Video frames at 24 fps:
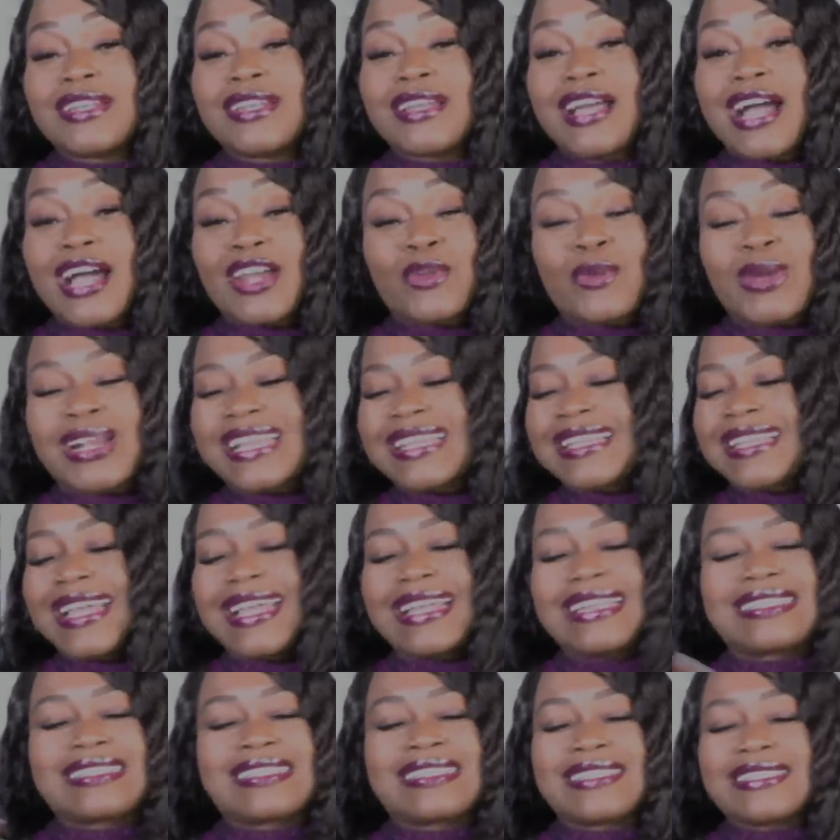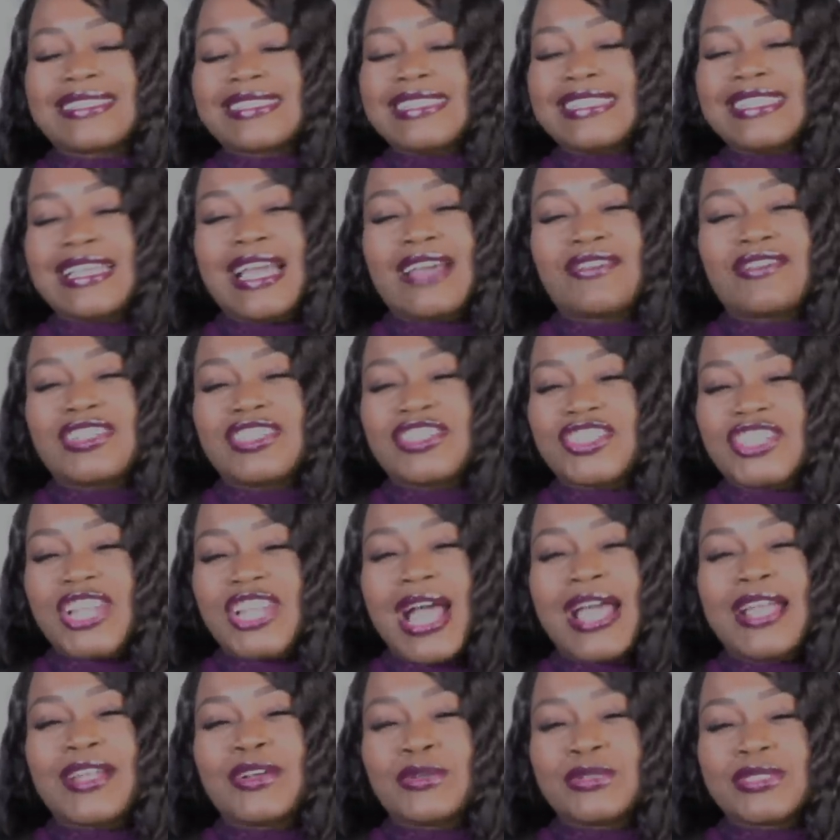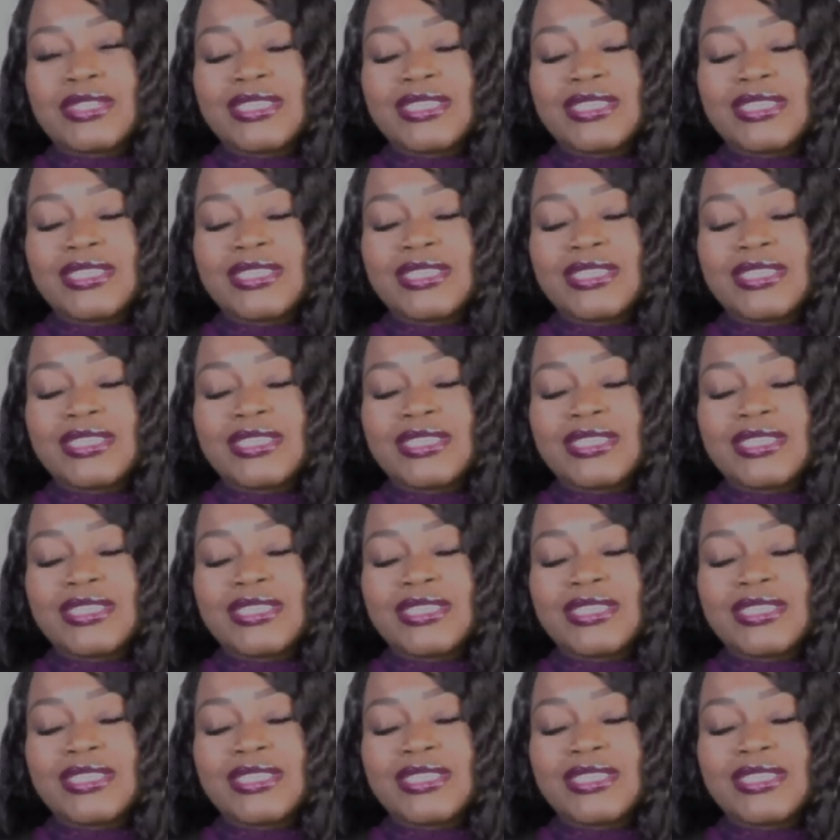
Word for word: I don't want to gain 60 having a child.